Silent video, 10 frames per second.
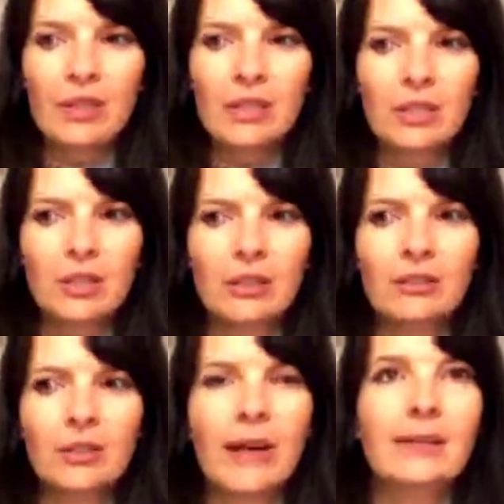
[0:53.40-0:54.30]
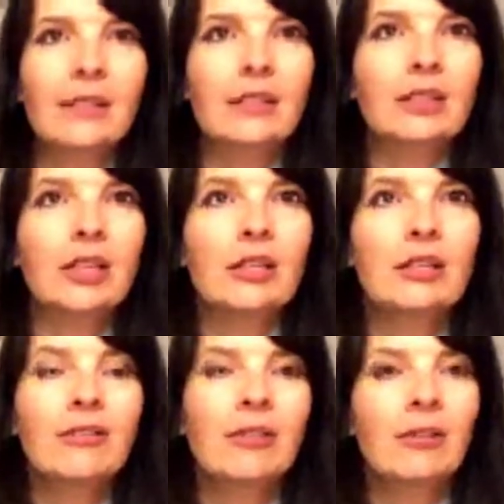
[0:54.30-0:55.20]
such a drastic
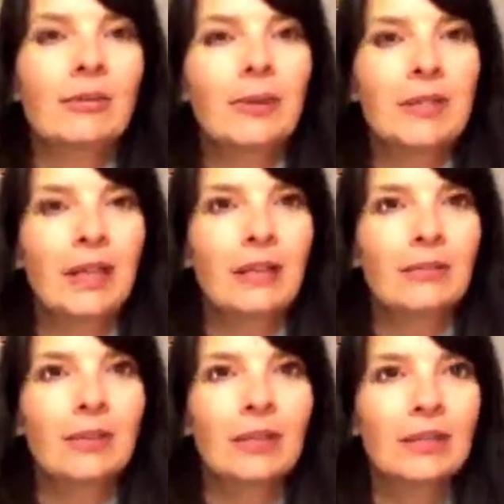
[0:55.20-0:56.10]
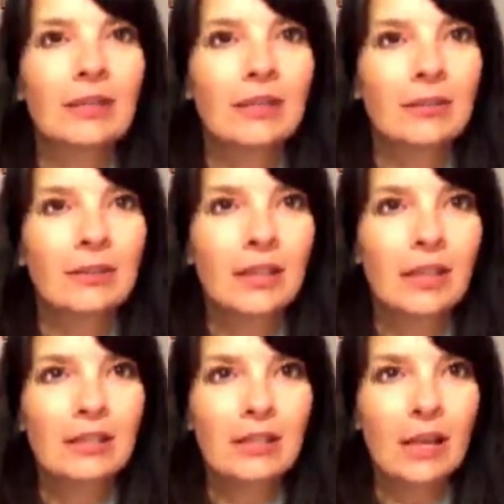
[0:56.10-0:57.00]
change for my dad with his losing
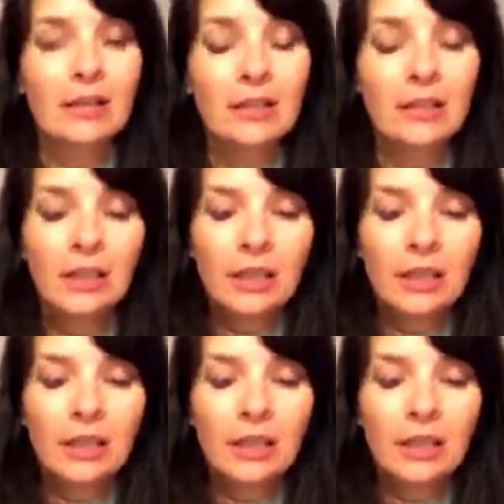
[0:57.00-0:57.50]
his sight.